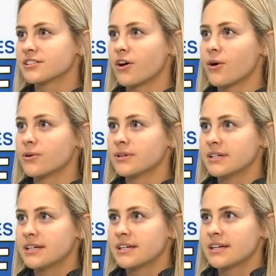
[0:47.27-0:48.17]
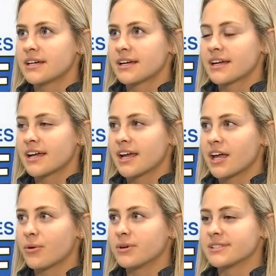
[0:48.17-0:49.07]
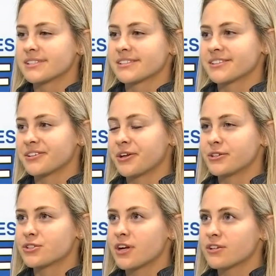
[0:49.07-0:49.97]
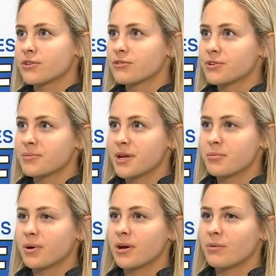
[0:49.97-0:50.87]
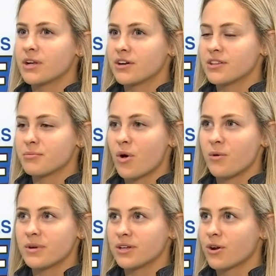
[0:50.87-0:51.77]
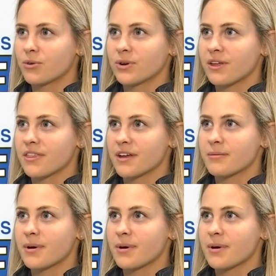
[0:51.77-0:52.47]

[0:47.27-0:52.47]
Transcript: So it was a little stressful for me, but when you're in the moment, you don't really think